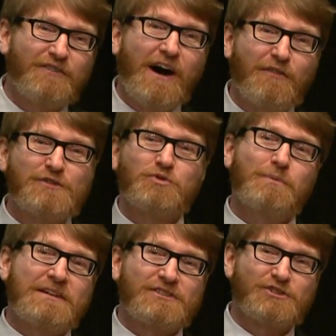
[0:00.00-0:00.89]
how this would
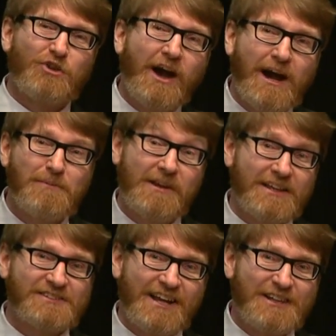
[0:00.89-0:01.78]
be described in a
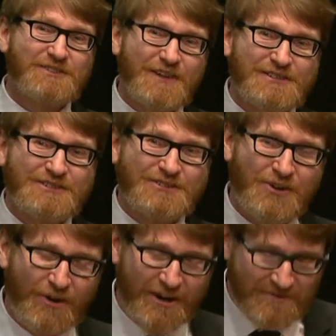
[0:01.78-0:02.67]
science fiction
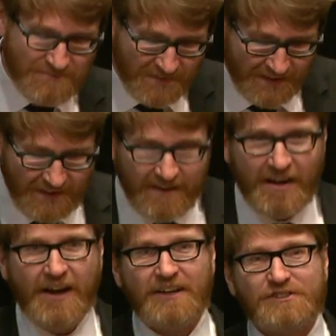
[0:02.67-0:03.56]
story.
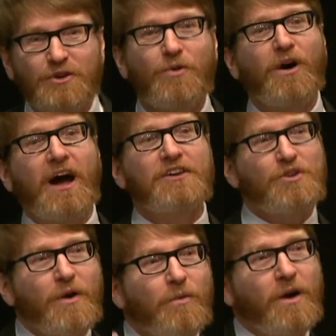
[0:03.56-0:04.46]
Uh, so I
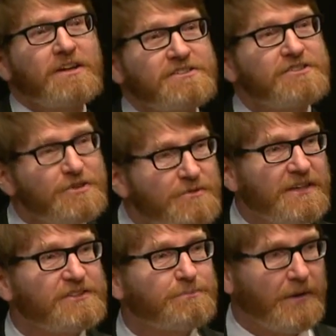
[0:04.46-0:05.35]
knew I wanted to do
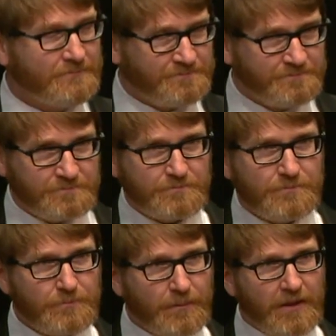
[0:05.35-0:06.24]
this, but,
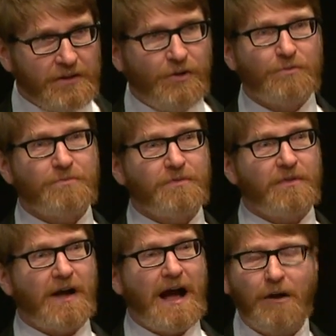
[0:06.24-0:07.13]
you know,
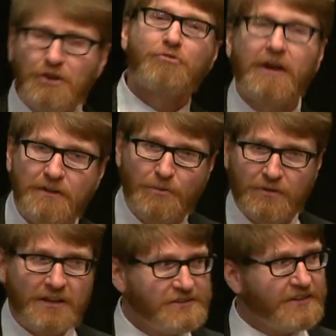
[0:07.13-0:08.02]
how do you write a book?
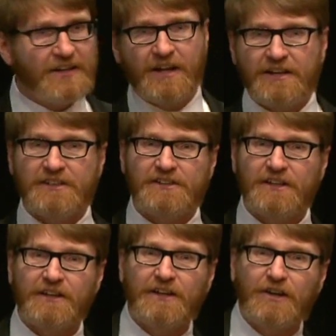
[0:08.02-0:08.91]
That's a, it's
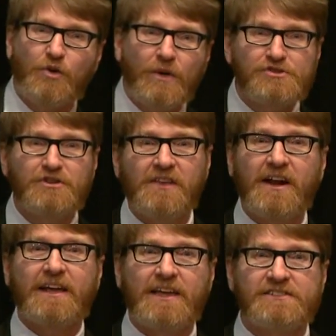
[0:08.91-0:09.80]
a, a question that
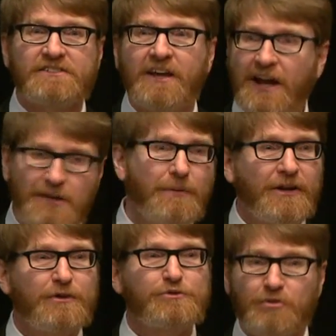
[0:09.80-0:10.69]
I guess anybody
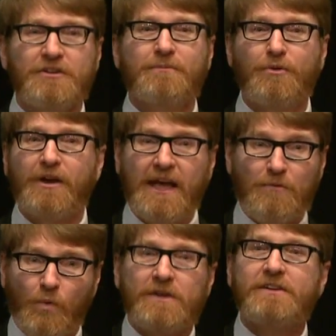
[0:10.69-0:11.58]
who's written a book at
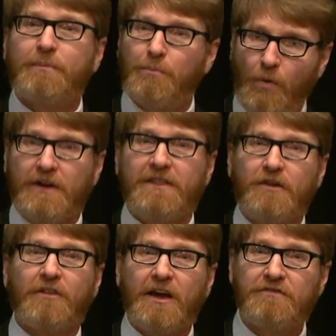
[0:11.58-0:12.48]
one point in their
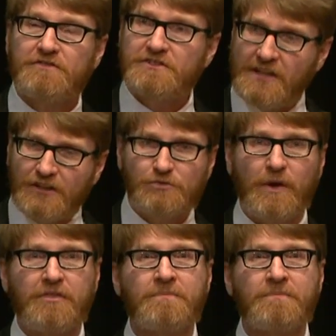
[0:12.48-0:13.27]
life deals with.